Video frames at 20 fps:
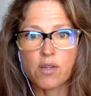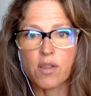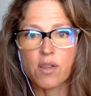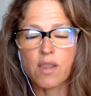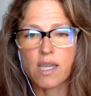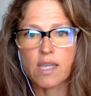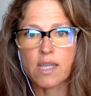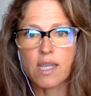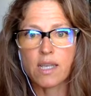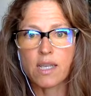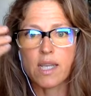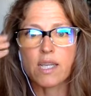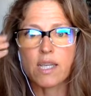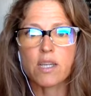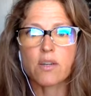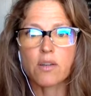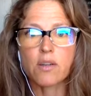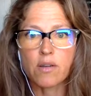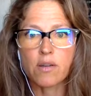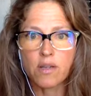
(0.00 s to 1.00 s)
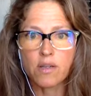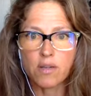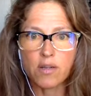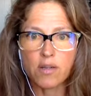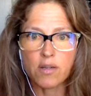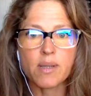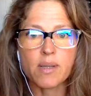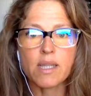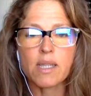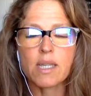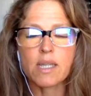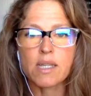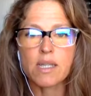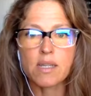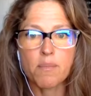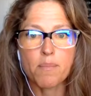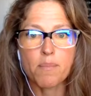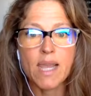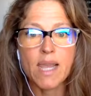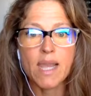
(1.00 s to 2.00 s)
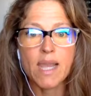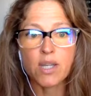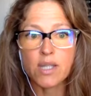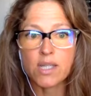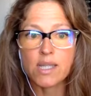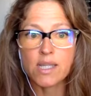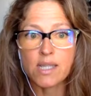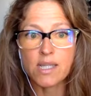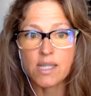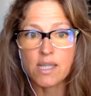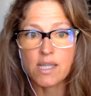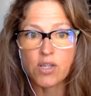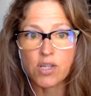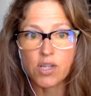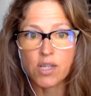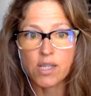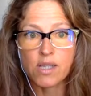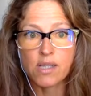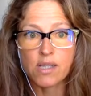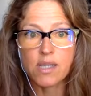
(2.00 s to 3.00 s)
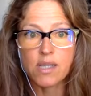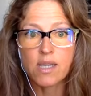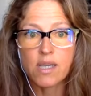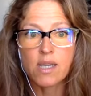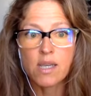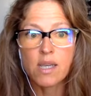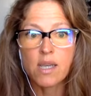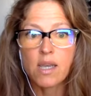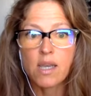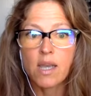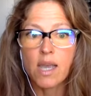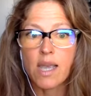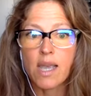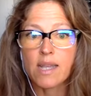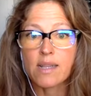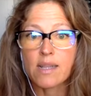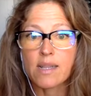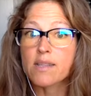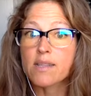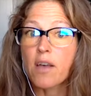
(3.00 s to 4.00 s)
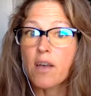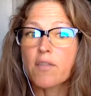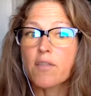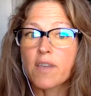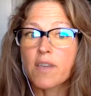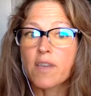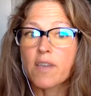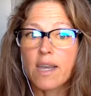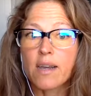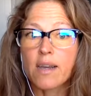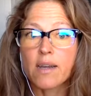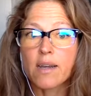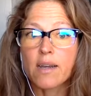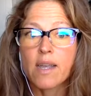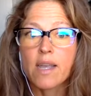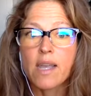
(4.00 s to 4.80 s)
thinking, like your, your ability to make good decisions and self-care.